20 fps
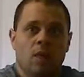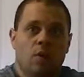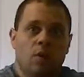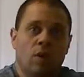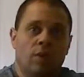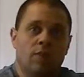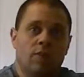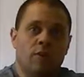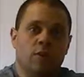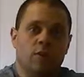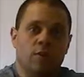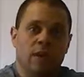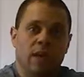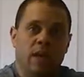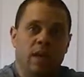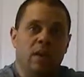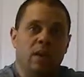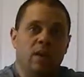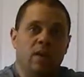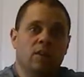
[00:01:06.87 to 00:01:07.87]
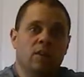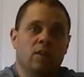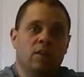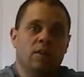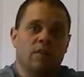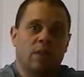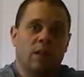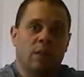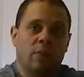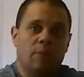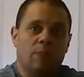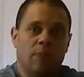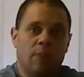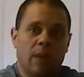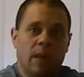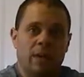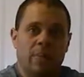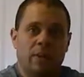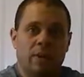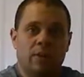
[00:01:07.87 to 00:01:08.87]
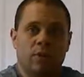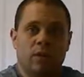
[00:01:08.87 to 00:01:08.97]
Well, if you're me, you develop the pain by